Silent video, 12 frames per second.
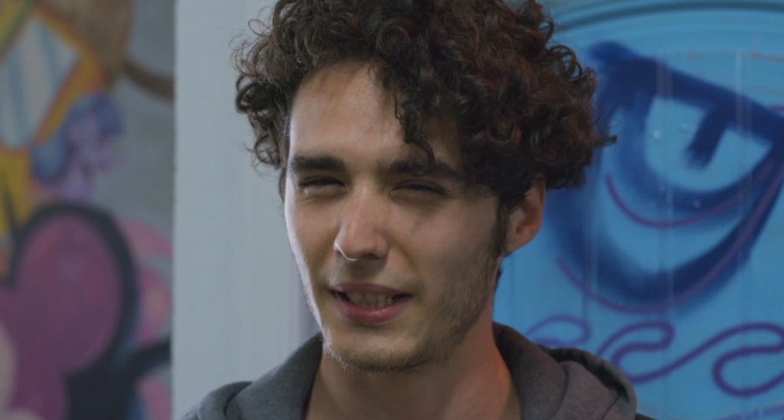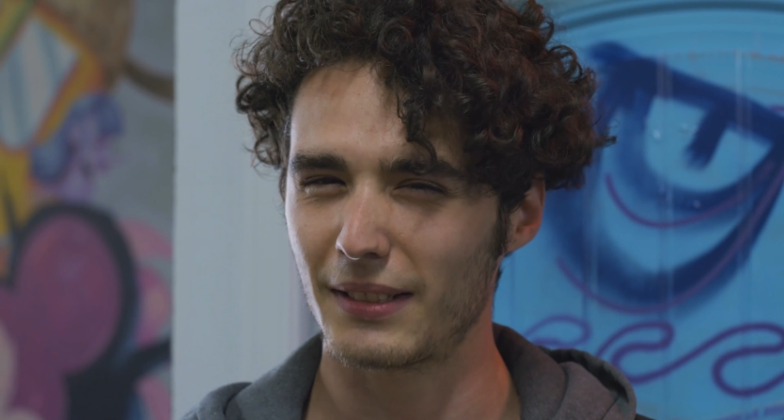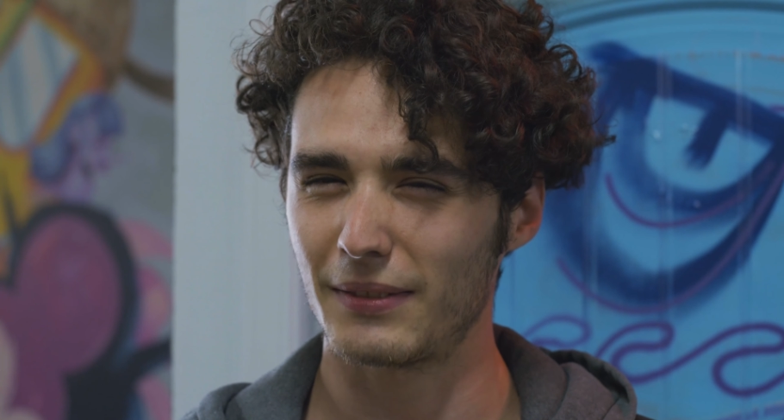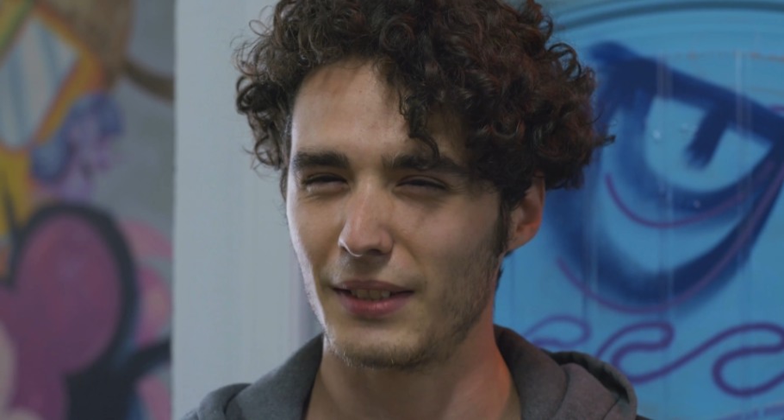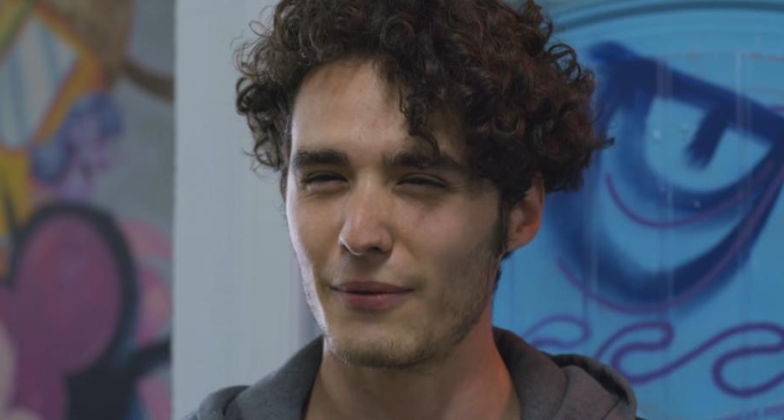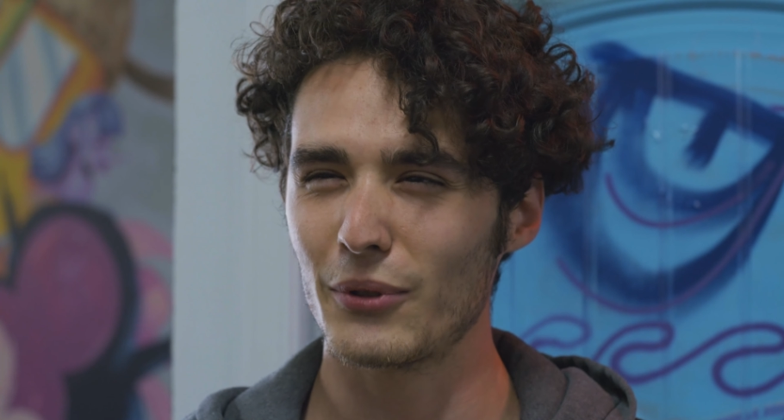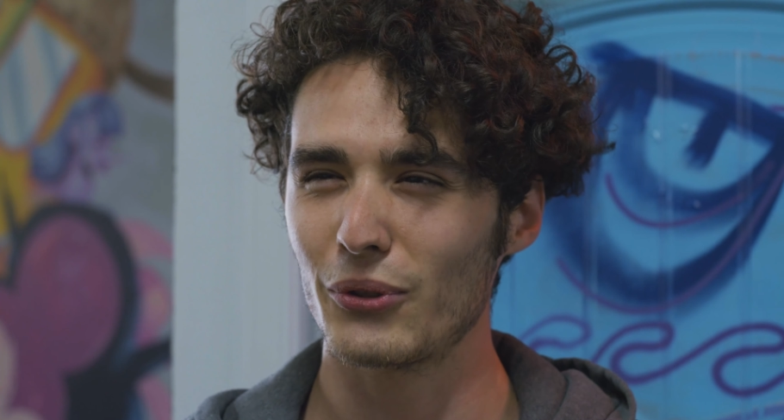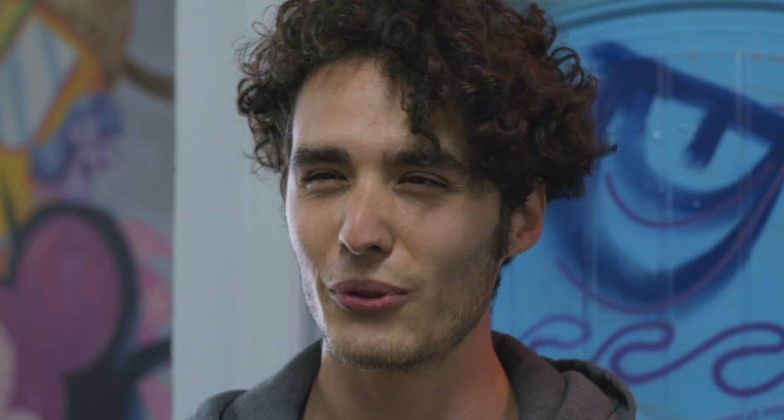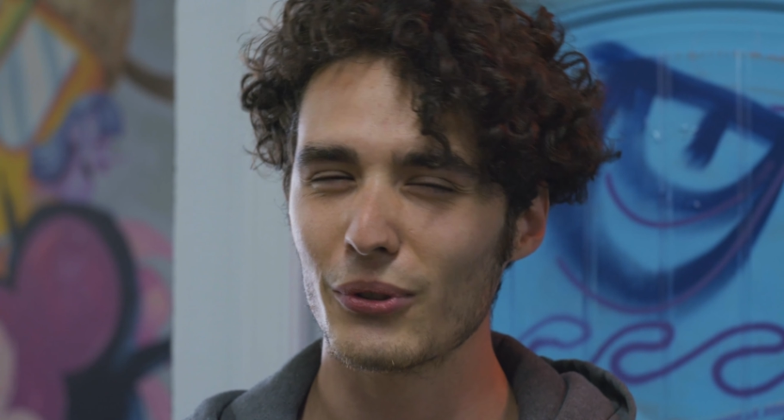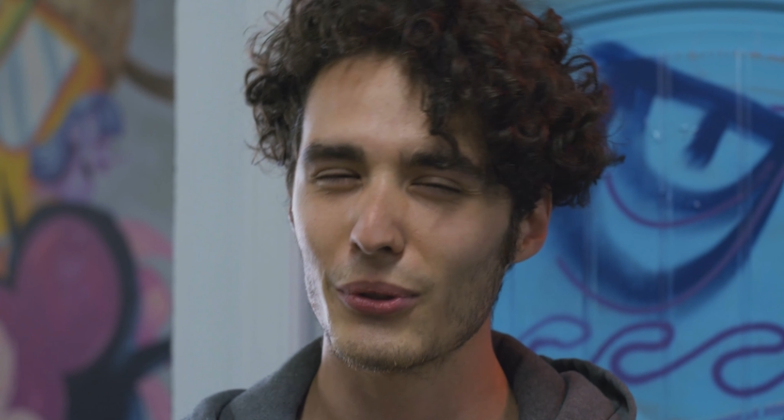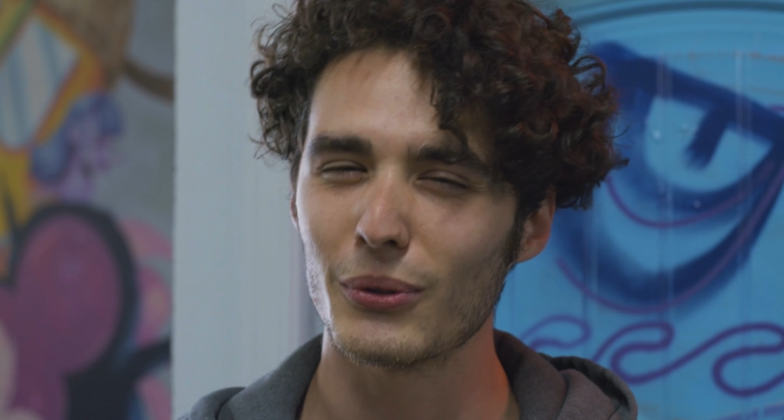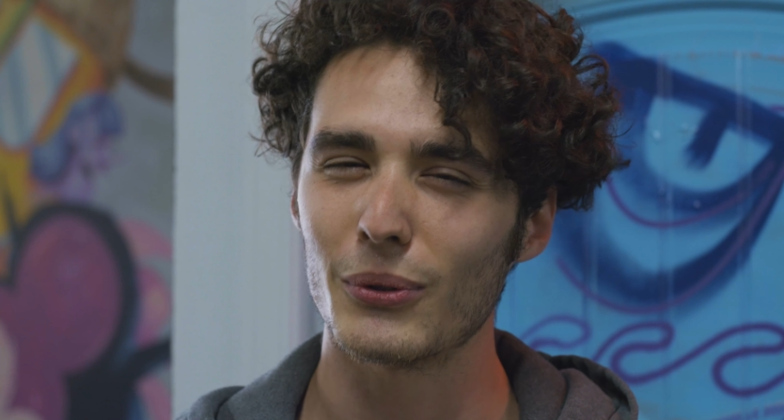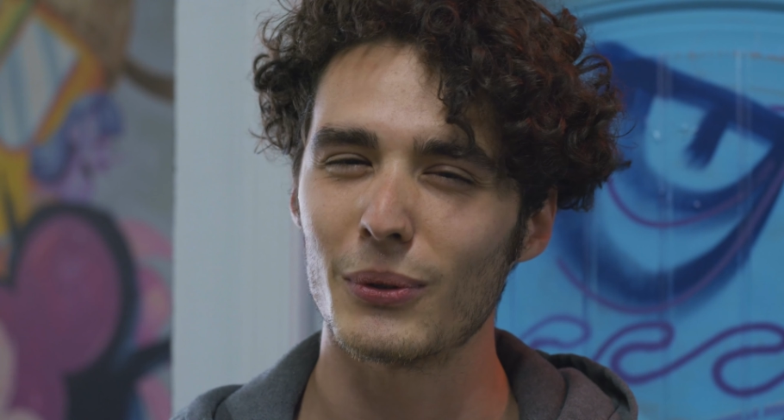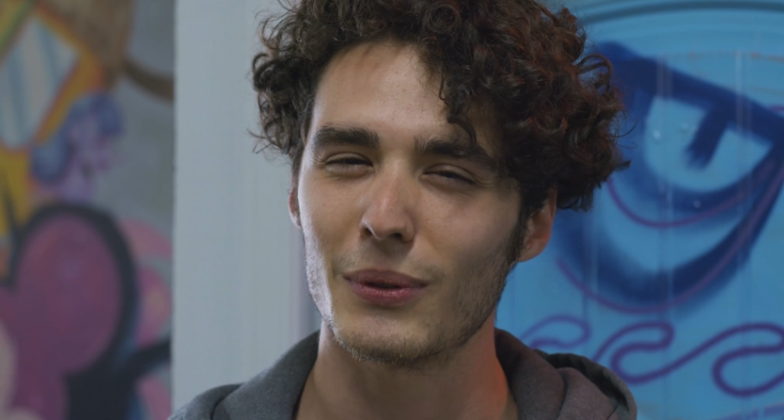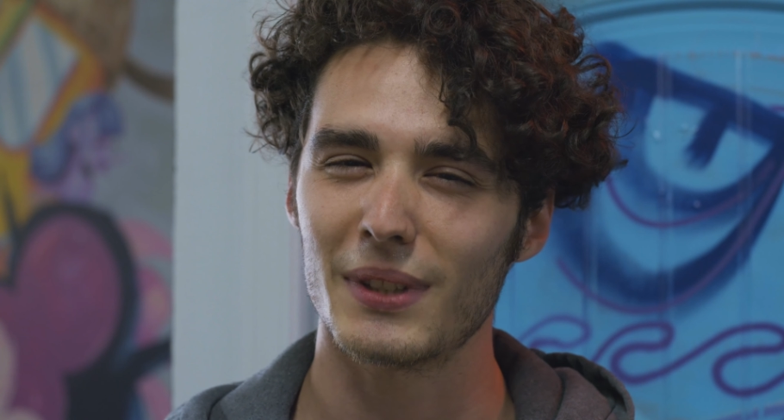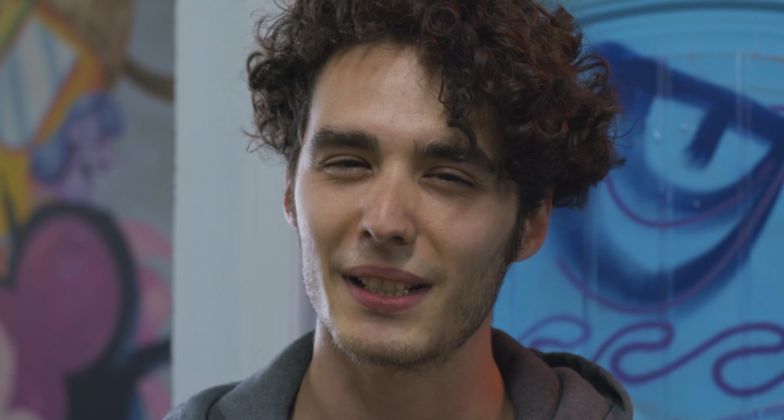Like, love what you do.